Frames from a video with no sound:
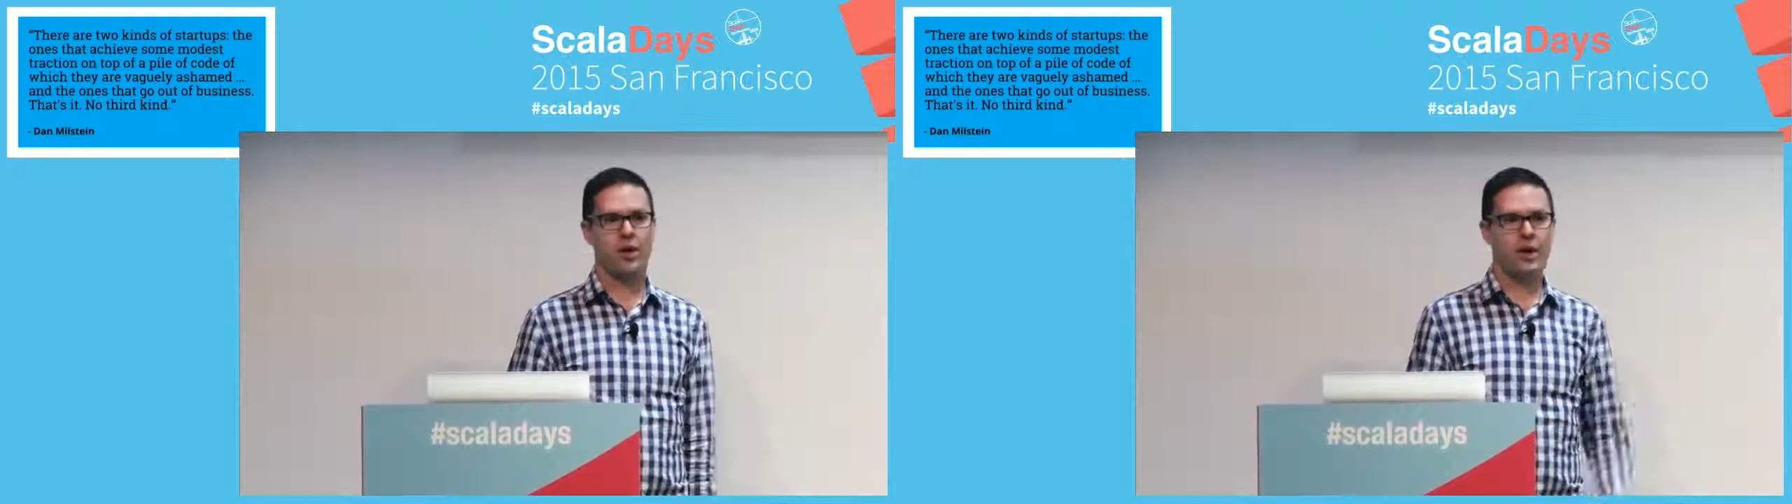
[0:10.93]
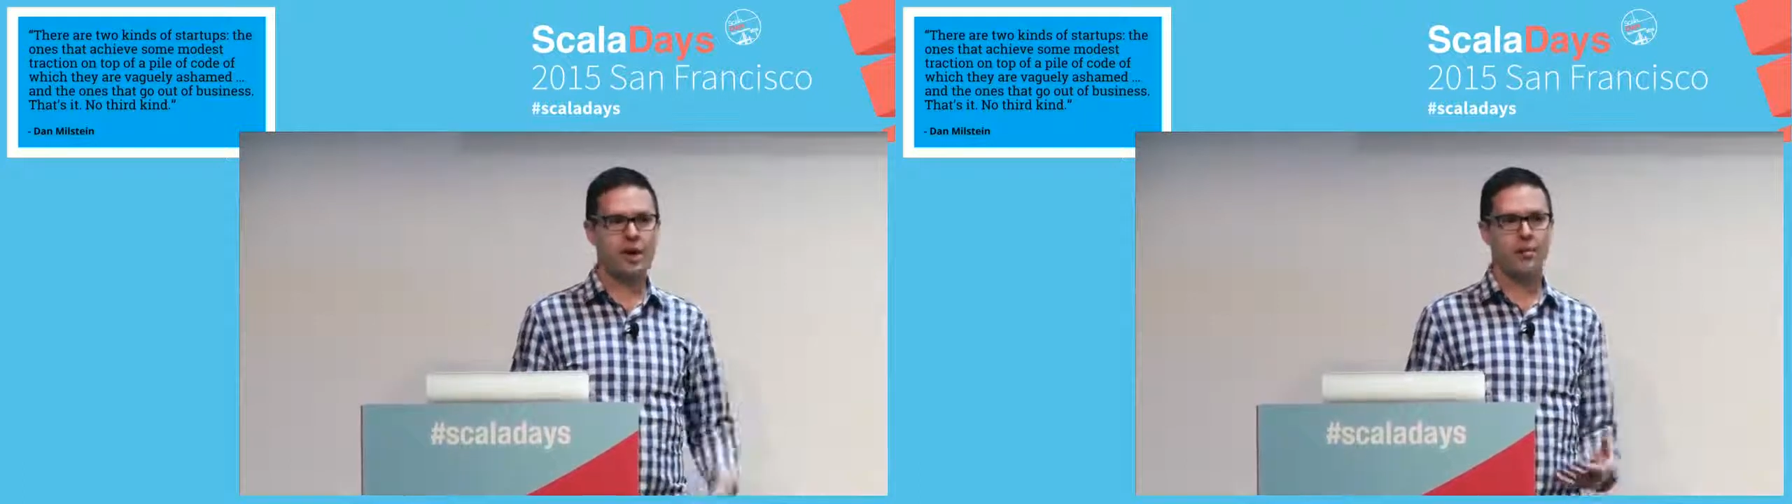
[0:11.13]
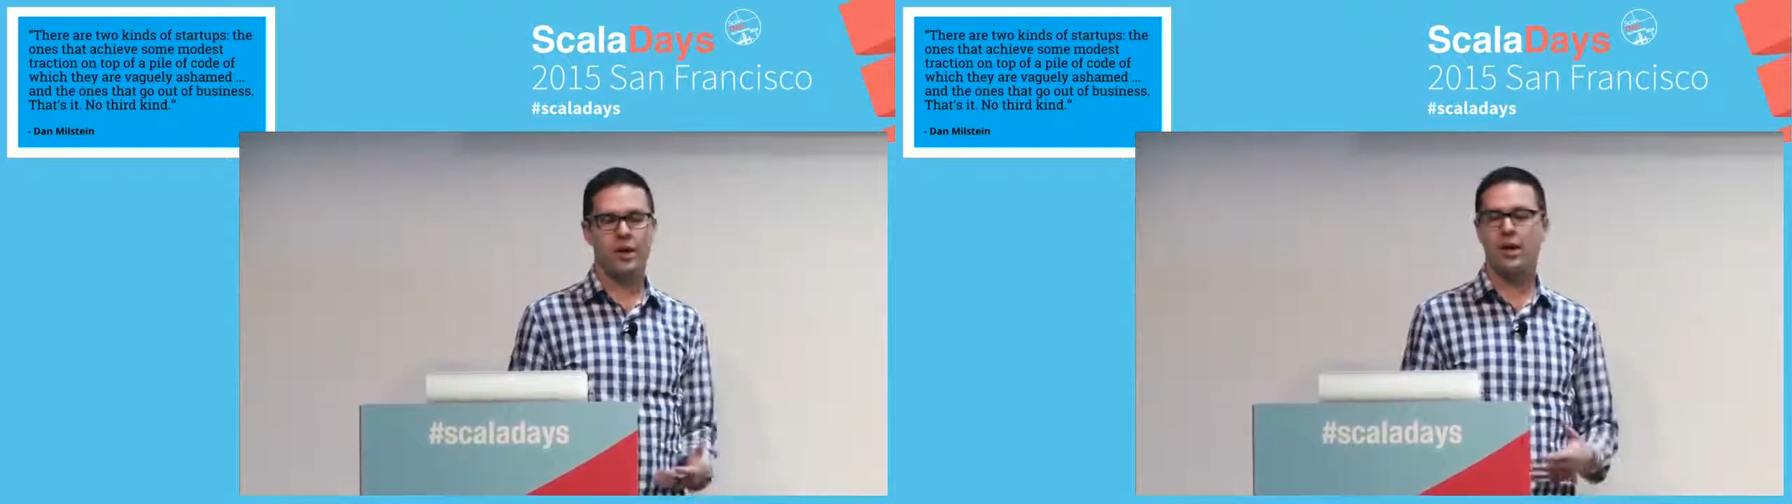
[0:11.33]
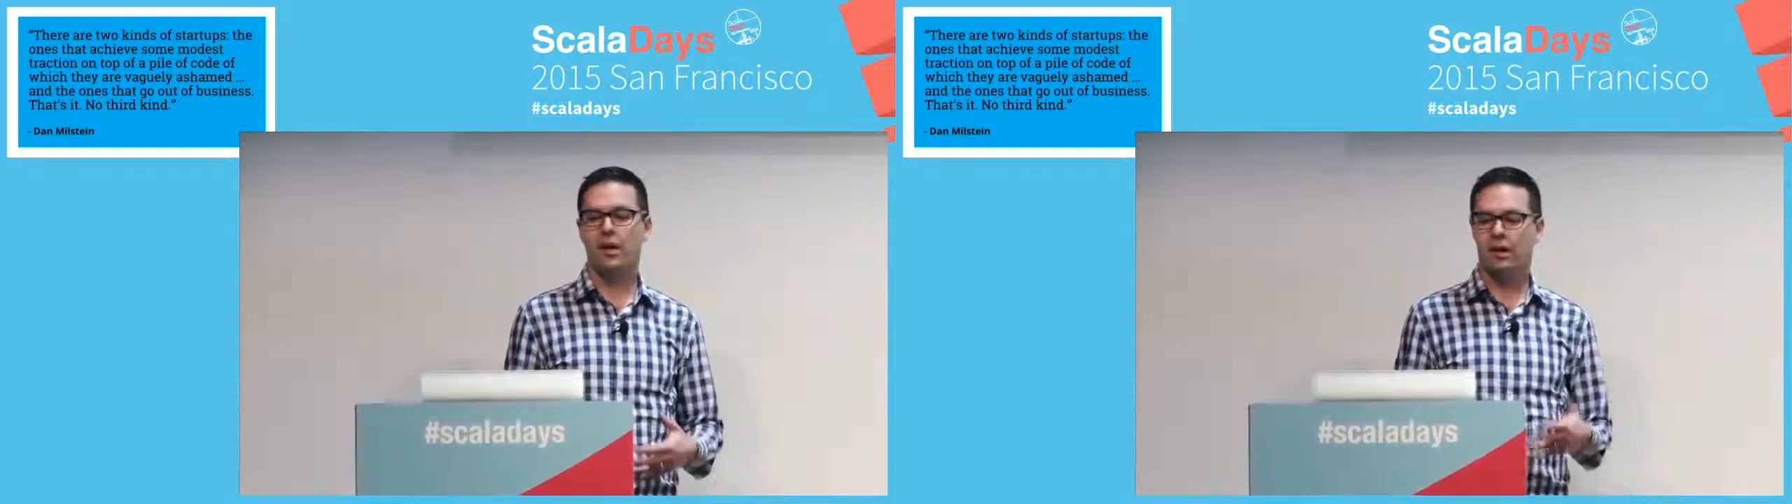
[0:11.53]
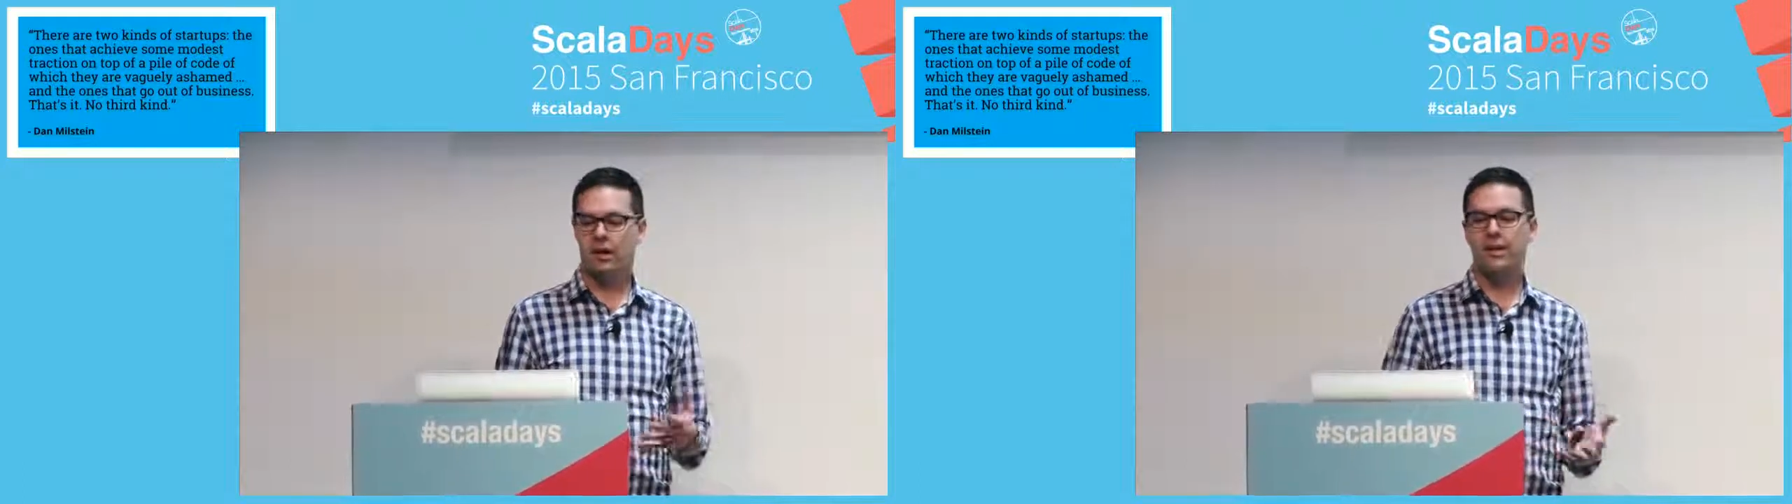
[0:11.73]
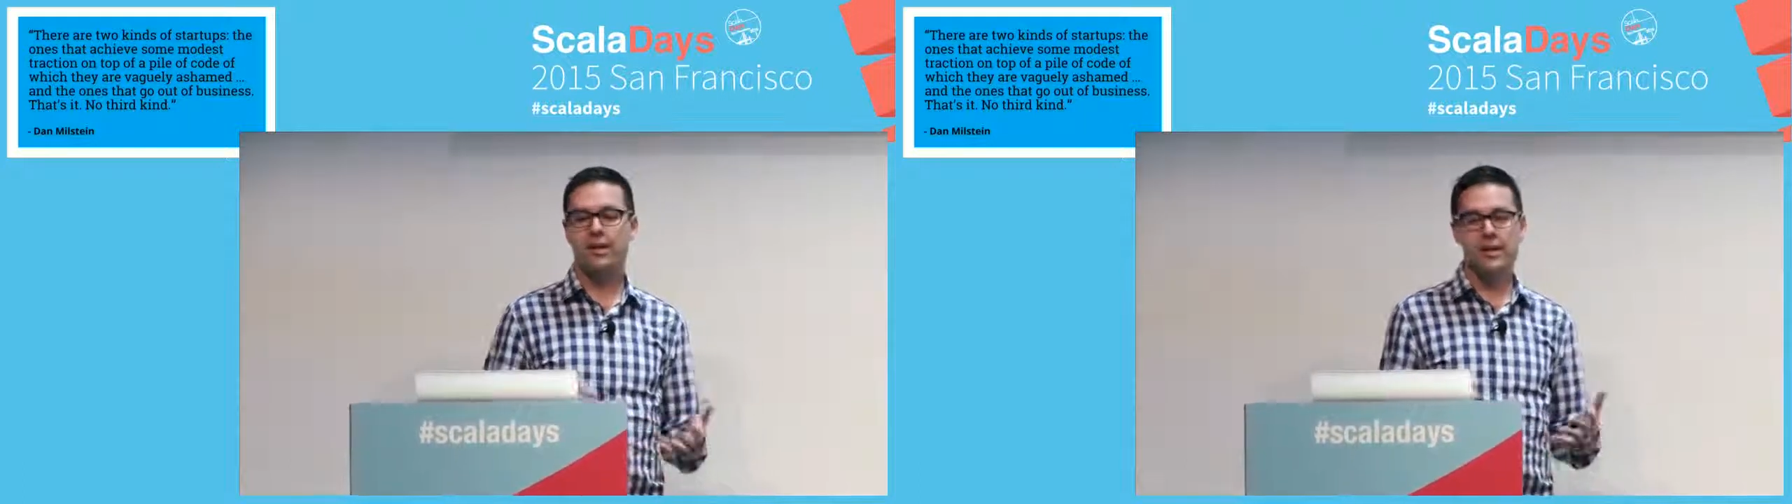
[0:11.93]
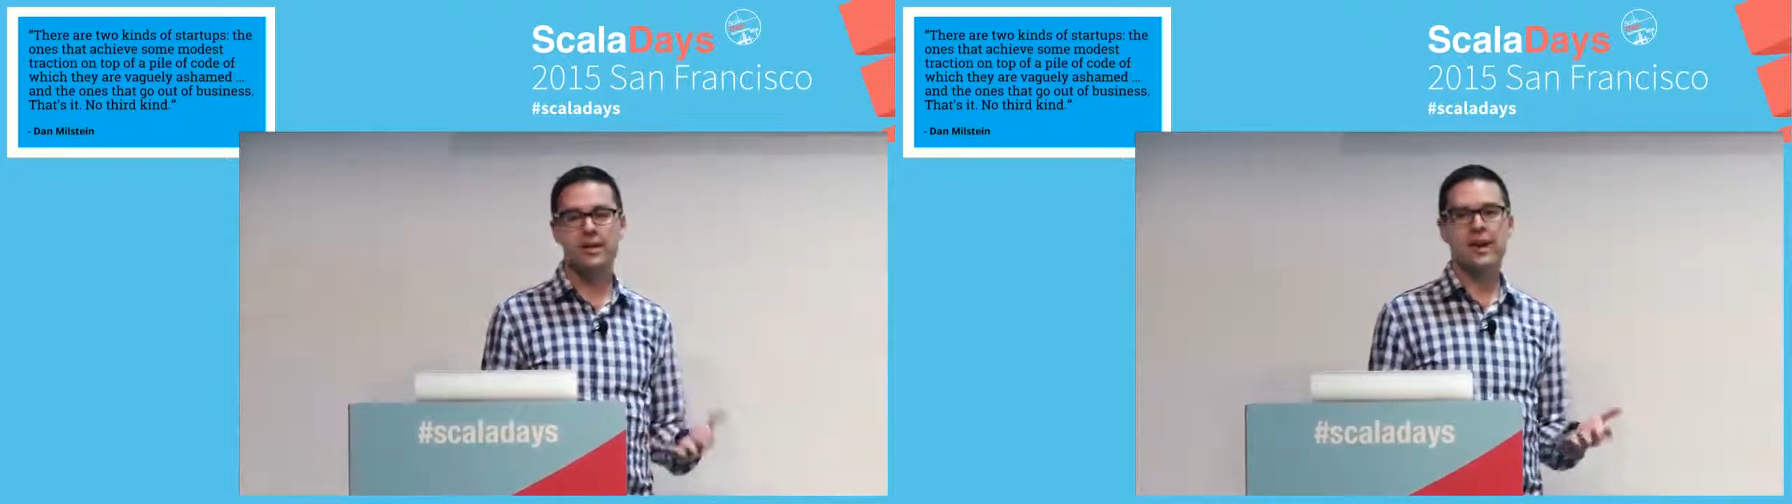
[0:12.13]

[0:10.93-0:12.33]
my company did